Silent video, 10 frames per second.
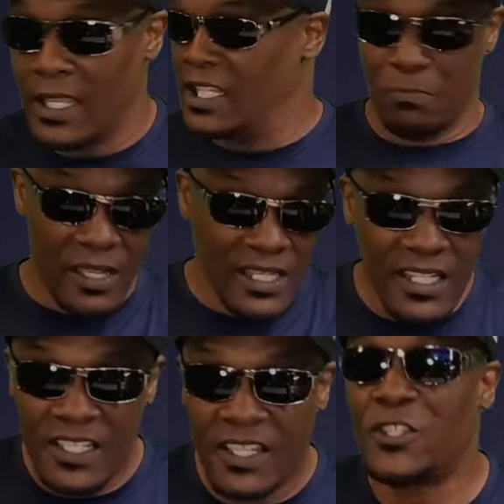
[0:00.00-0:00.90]
Is
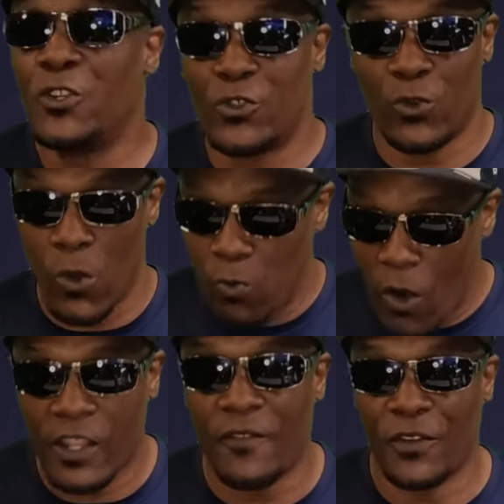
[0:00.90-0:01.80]
business as usual
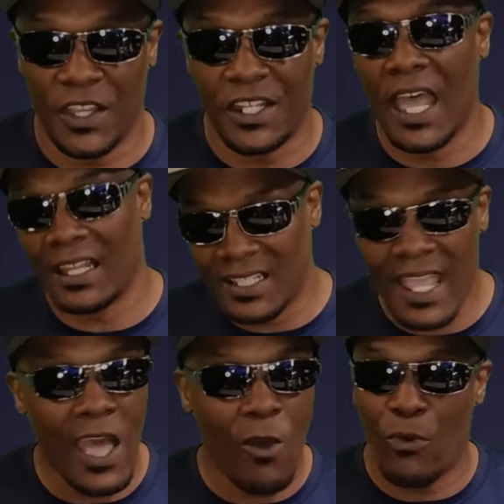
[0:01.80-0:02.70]
working for the Dallas
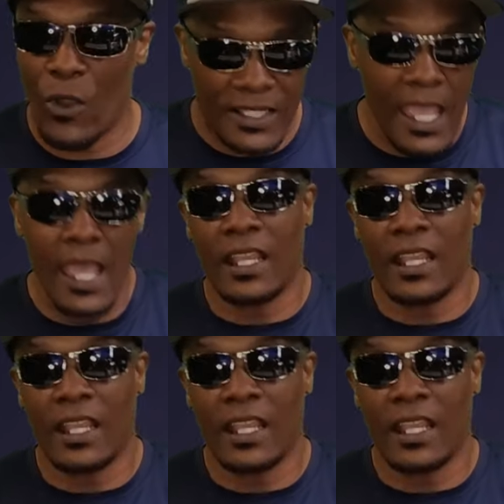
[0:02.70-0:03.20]
Cowboys?